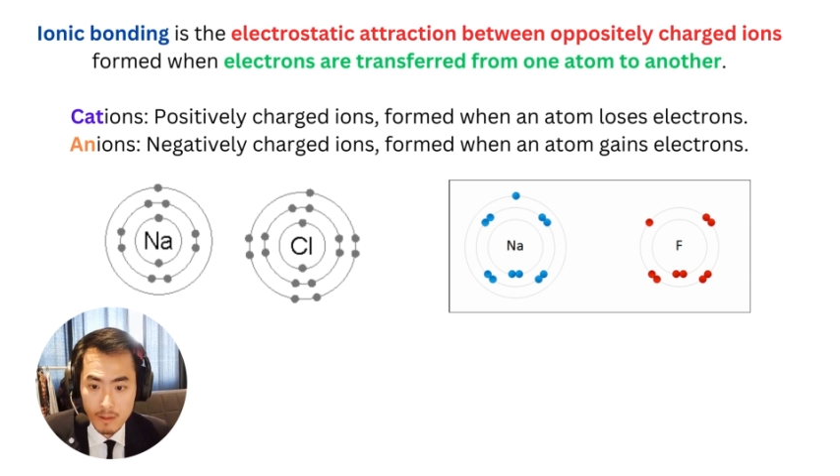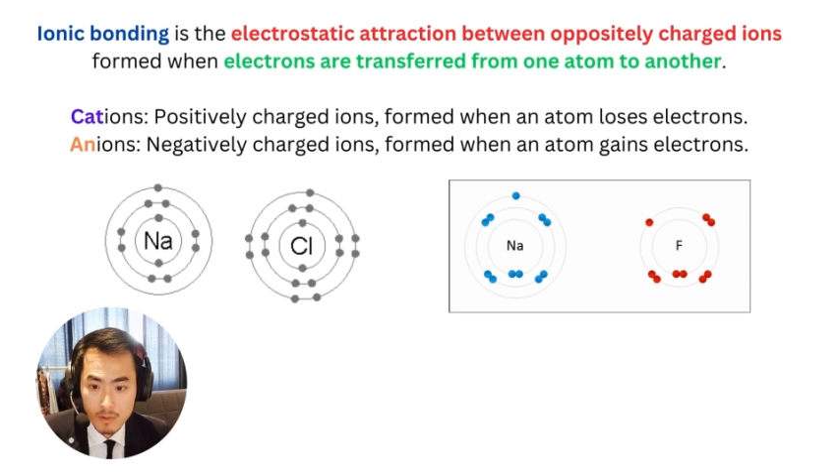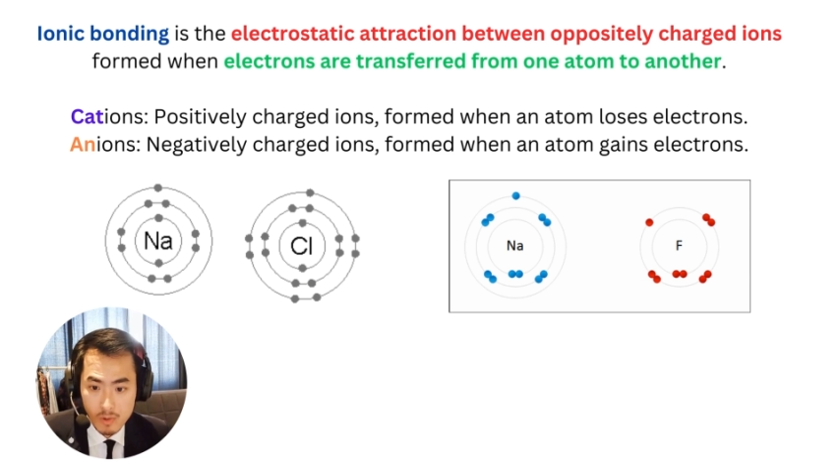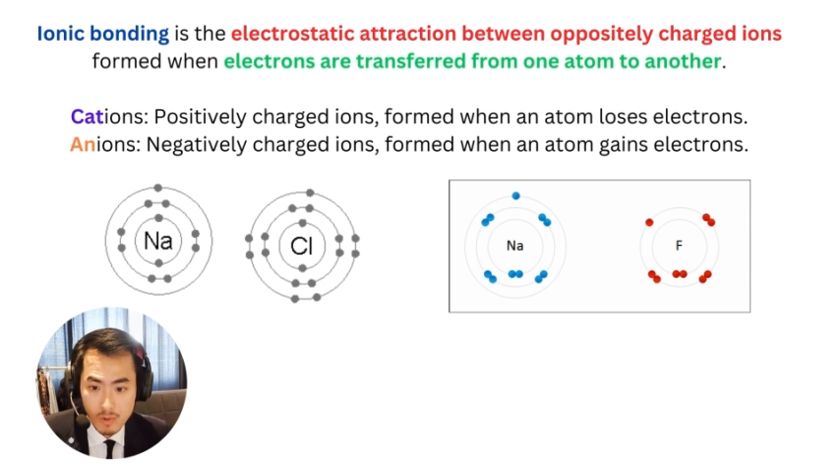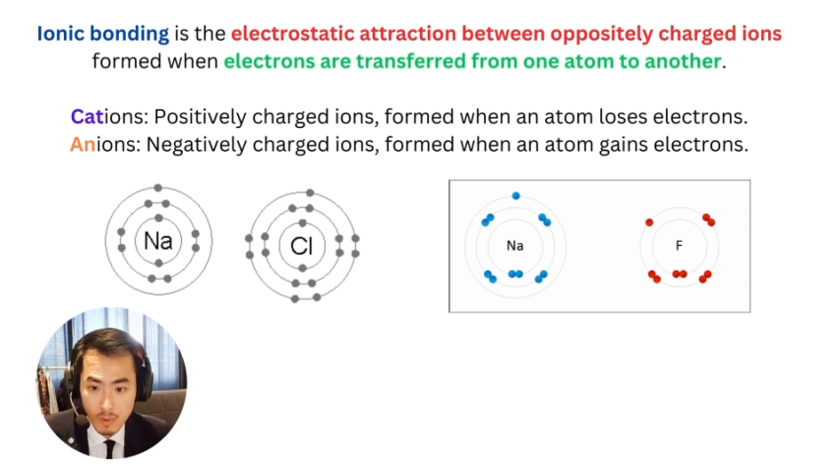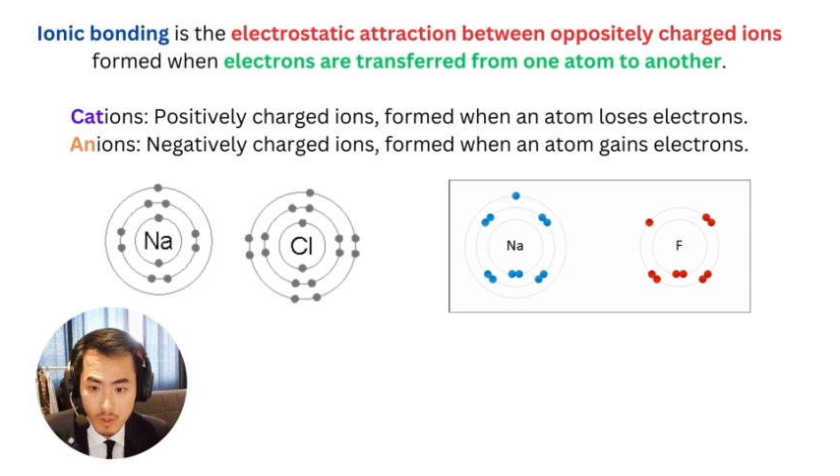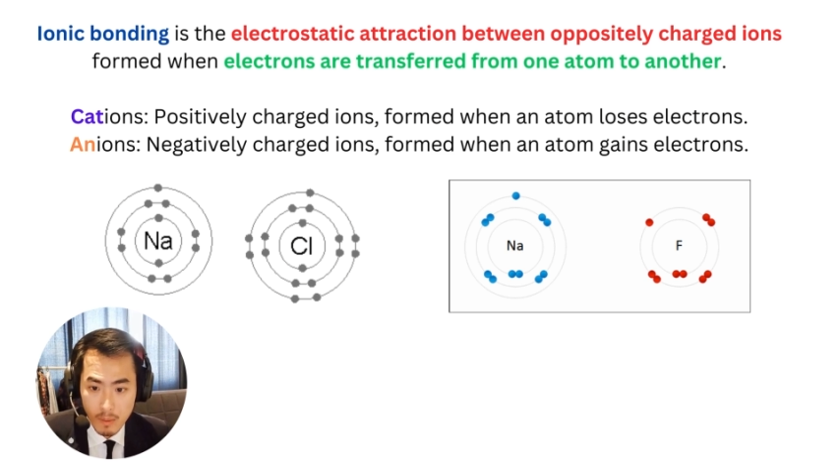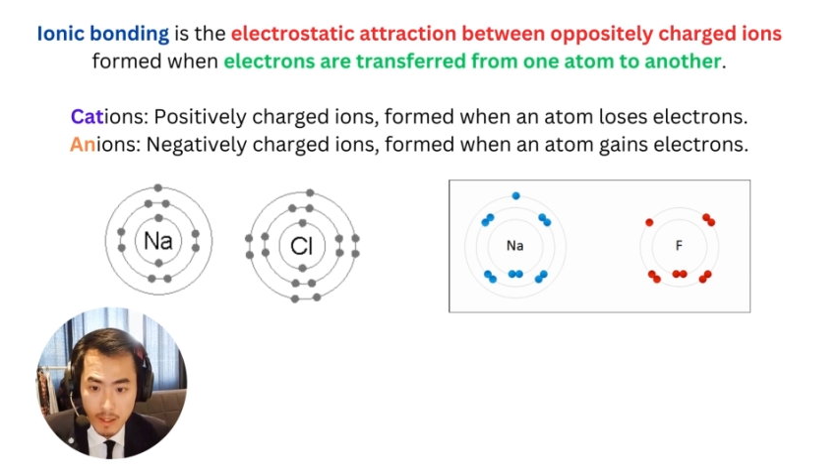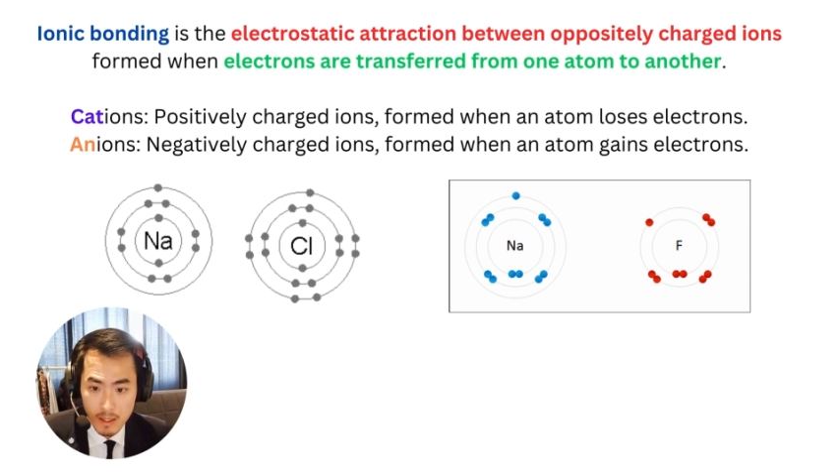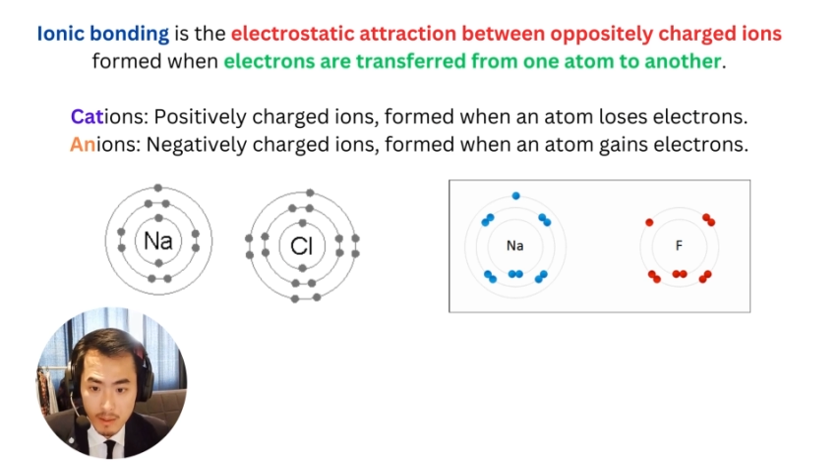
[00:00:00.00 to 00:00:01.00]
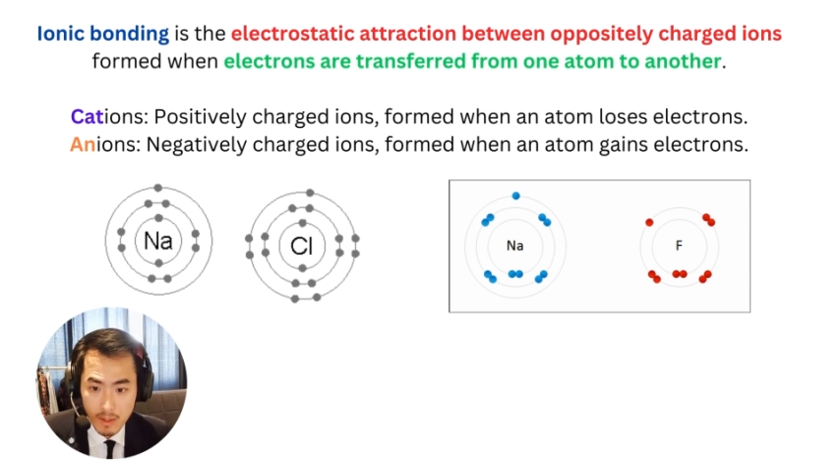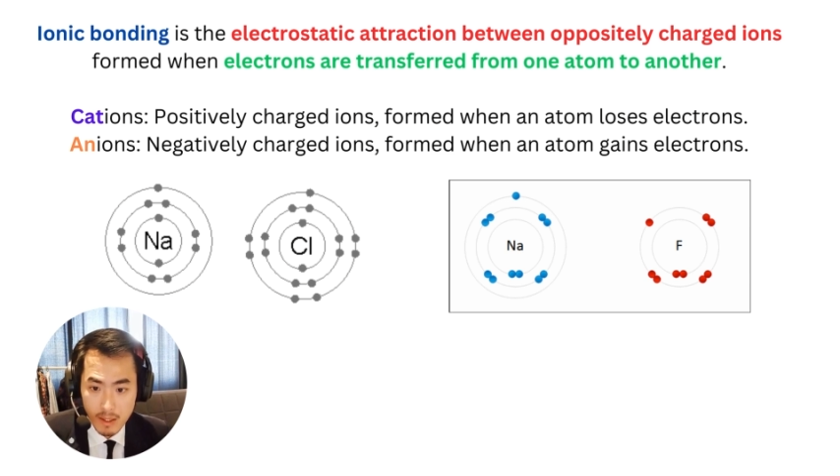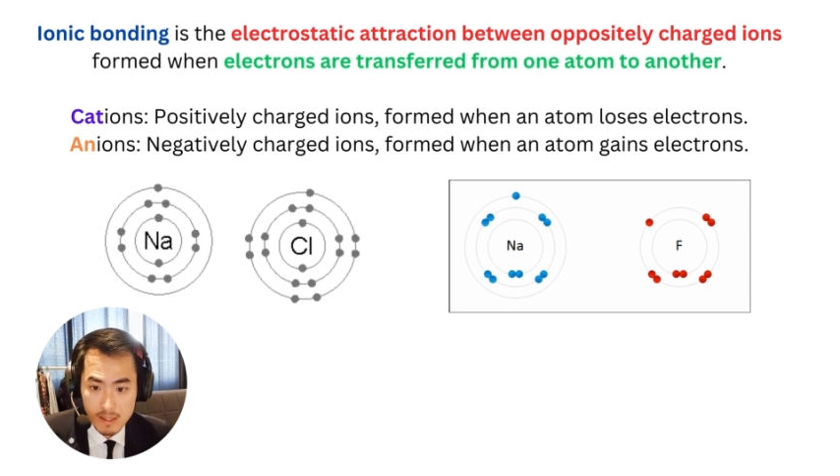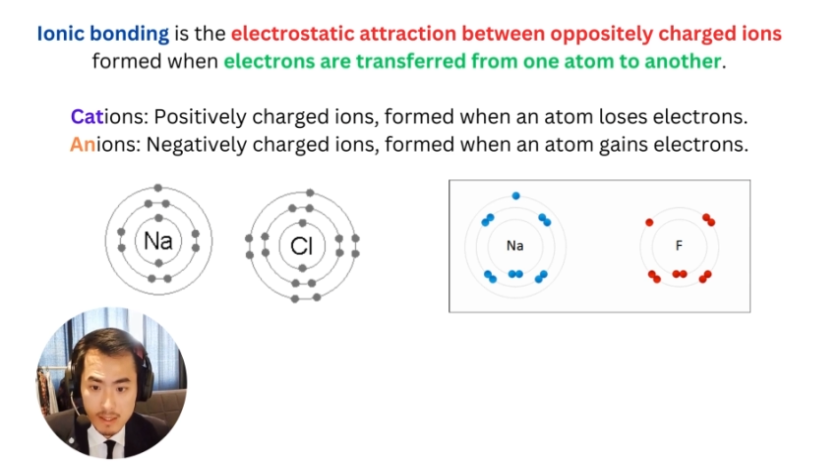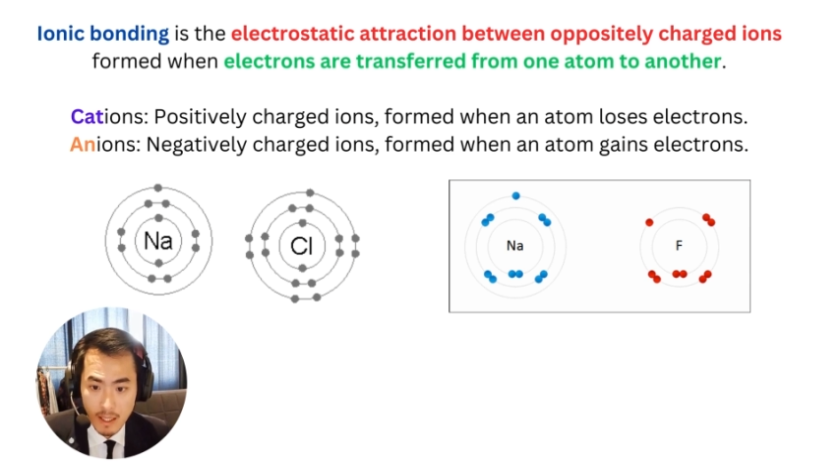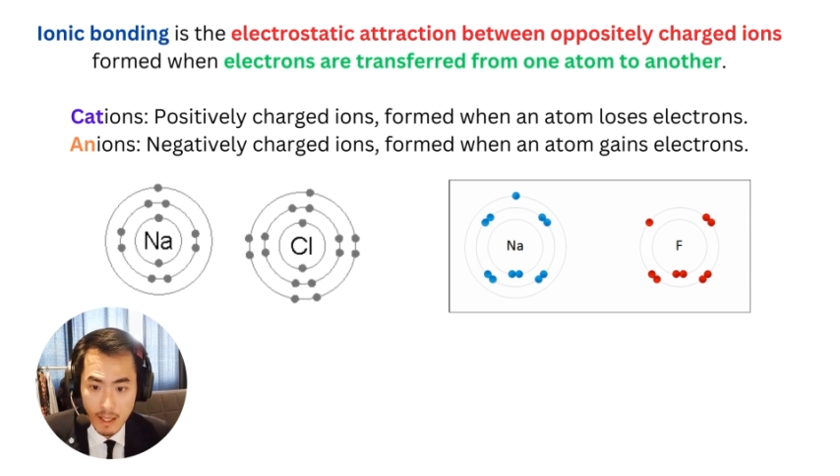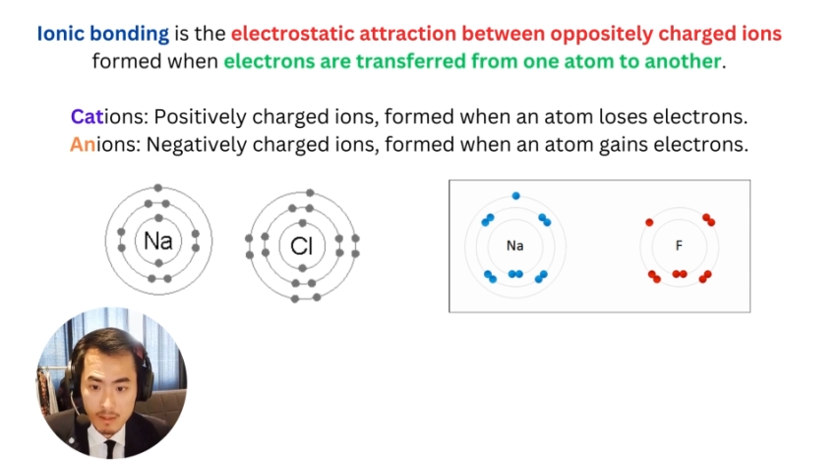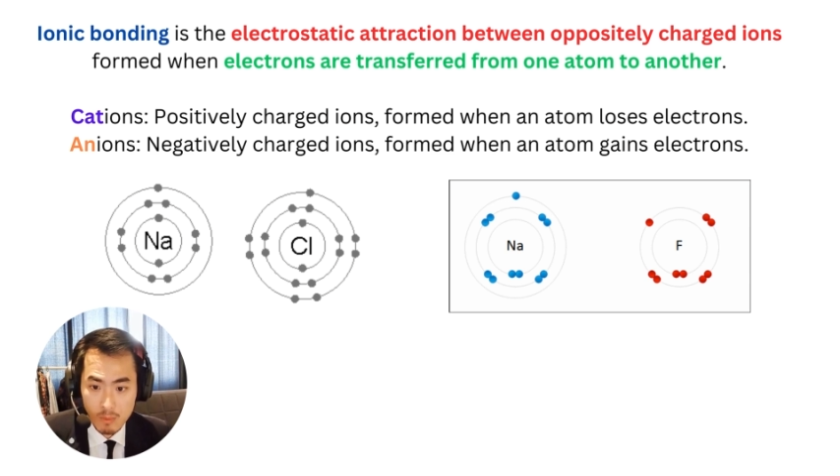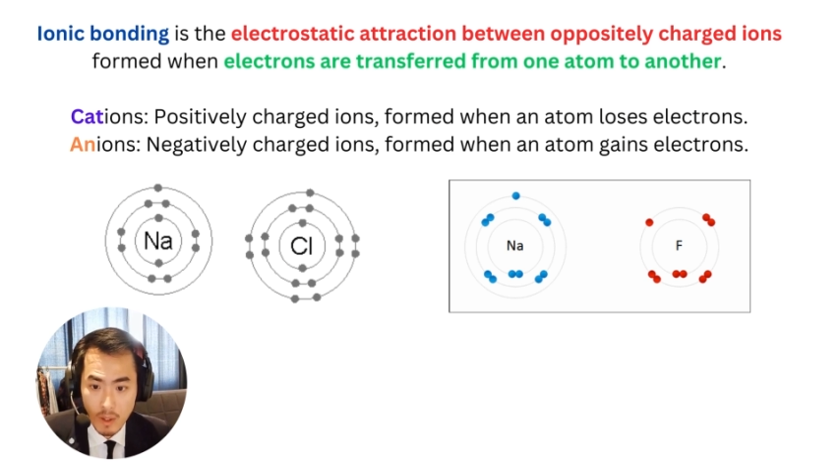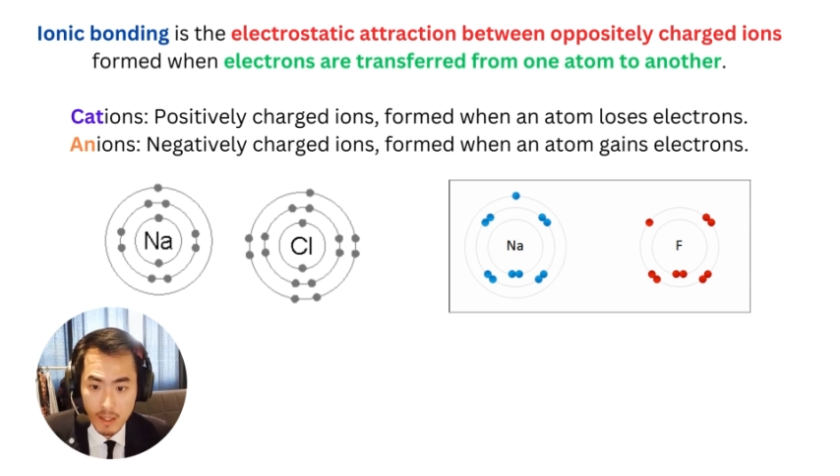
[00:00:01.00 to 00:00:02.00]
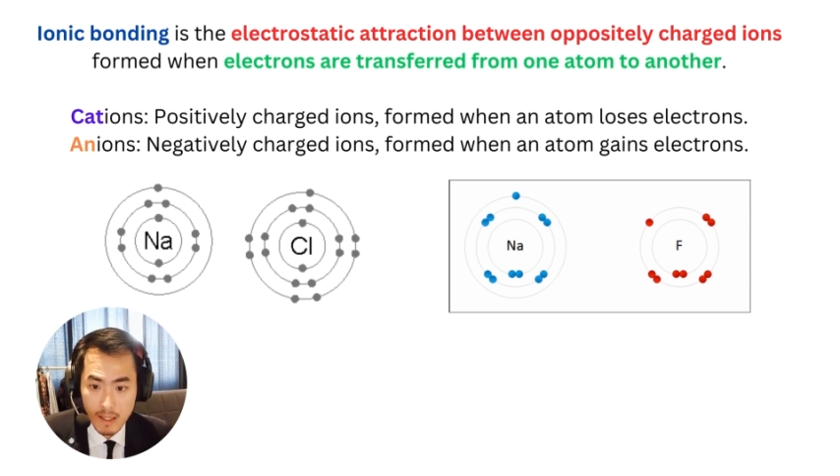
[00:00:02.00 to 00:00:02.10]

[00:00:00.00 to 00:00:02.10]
So sodium here, you can see that it has 1